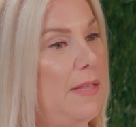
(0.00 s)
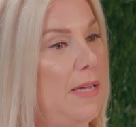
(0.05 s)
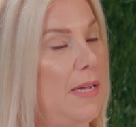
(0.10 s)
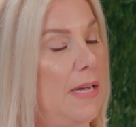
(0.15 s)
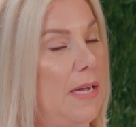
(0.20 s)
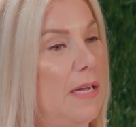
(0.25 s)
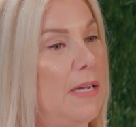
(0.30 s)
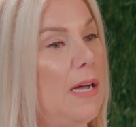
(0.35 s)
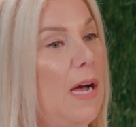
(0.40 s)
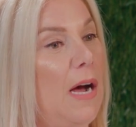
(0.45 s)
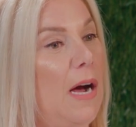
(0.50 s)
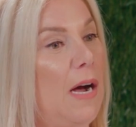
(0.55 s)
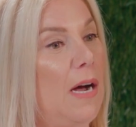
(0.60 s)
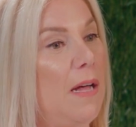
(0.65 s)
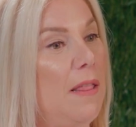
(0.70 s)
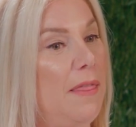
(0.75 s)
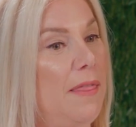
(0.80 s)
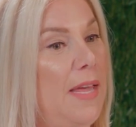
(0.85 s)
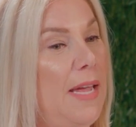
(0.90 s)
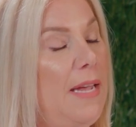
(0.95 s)
thing,
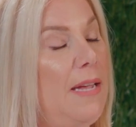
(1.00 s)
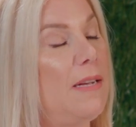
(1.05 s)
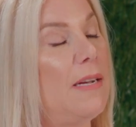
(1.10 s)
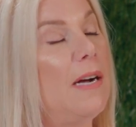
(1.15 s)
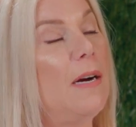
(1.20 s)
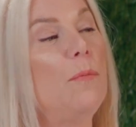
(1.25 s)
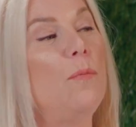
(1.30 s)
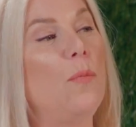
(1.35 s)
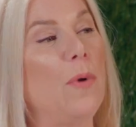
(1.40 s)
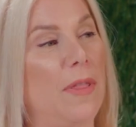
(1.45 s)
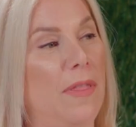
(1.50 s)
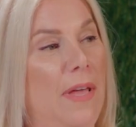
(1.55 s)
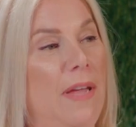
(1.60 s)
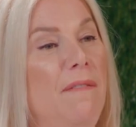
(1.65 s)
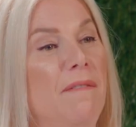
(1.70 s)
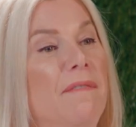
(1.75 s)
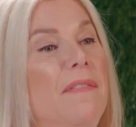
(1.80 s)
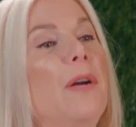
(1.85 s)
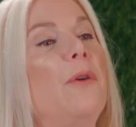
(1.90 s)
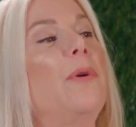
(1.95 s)
they come with
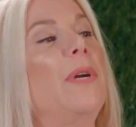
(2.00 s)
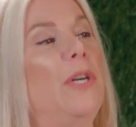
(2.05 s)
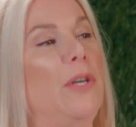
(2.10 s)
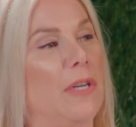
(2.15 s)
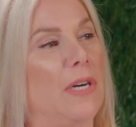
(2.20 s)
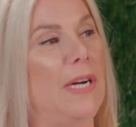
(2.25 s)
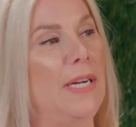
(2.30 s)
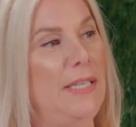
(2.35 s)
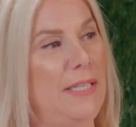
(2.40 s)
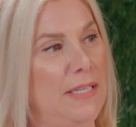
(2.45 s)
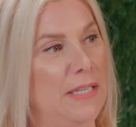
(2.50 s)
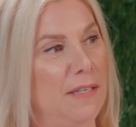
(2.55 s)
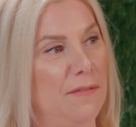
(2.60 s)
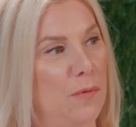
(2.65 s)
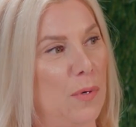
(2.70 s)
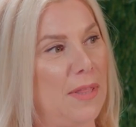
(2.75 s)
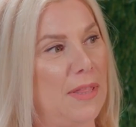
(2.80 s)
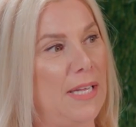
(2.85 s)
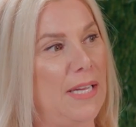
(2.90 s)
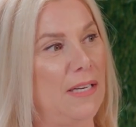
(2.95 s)
a very good idea
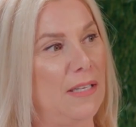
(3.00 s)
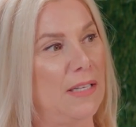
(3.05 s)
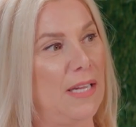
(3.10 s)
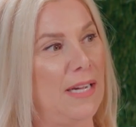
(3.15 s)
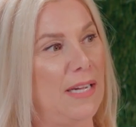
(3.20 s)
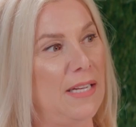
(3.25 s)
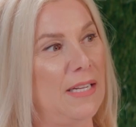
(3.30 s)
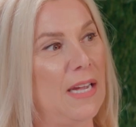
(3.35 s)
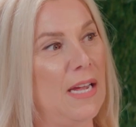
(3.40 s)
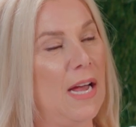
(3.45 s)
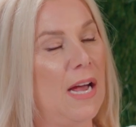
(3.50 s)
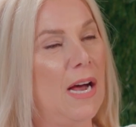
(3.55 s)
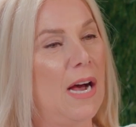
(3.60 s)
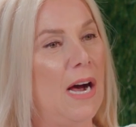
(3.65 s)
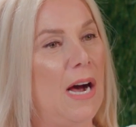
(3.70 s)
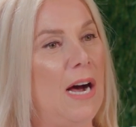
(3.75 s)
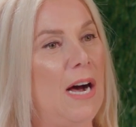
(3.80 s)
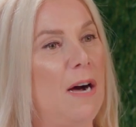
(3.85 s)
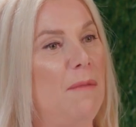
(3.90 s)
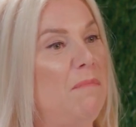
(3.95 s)
of what they'd like.
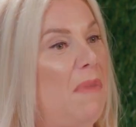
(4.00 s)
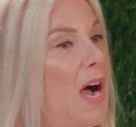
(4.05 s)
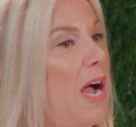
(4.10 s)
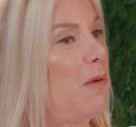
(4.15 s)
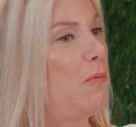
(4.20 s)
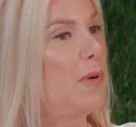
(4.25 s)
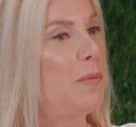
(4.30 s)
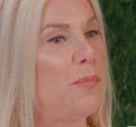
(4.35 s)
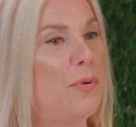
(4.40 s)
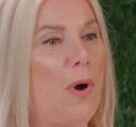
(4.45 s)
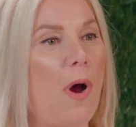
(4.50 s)
I would